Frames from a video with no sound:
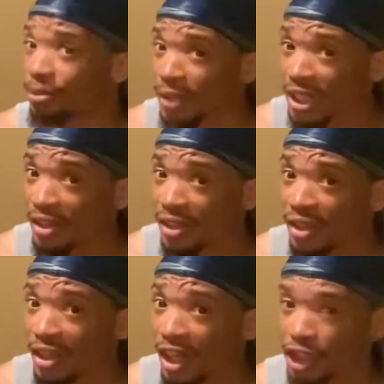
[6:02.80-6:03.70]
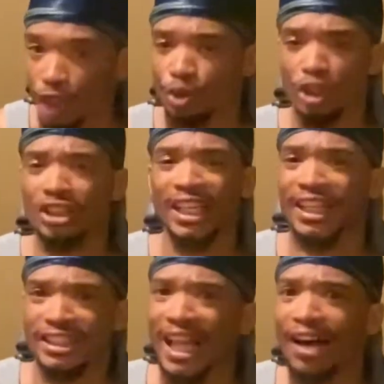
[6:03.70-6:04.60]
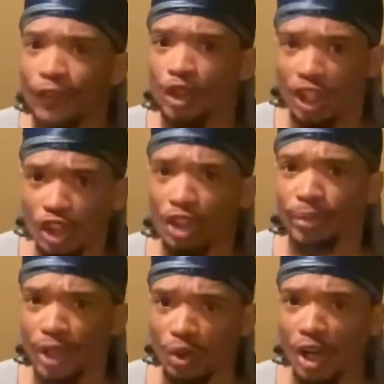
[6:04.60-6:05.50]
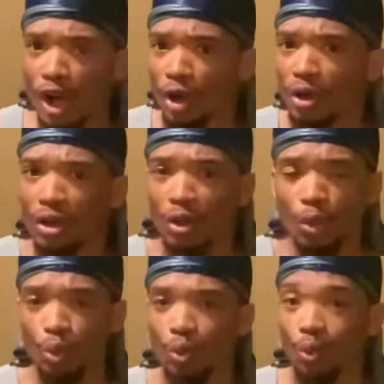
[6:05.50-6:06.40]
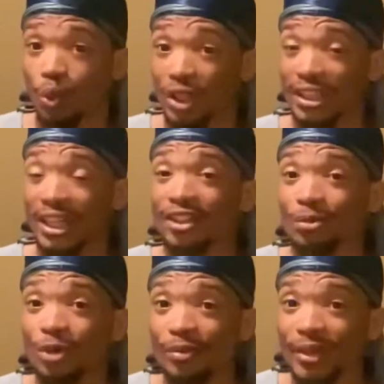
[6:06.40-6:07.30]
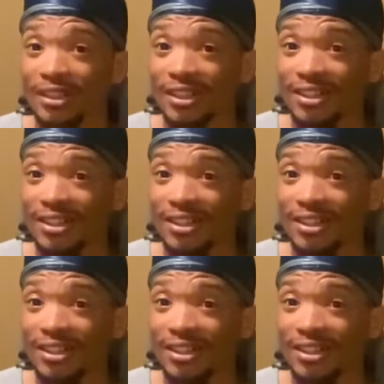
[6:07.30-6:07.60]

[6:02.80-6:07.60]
me? So you're saying not voting on a bill wouldn't end the movement?